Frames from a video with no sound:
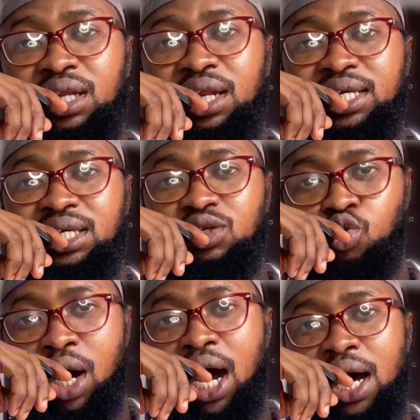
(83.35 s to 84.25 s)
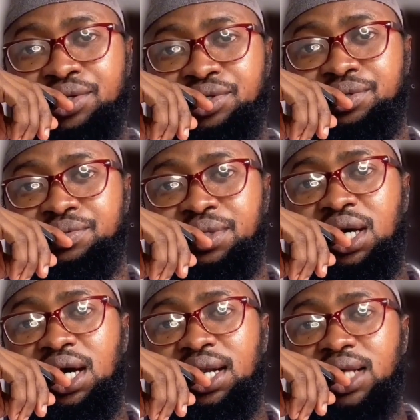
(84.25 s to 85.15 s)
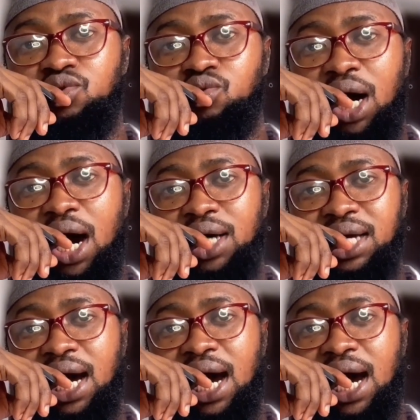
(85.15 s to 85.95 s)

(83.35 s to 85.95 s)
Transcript: let's say 2 hours, that 2 hours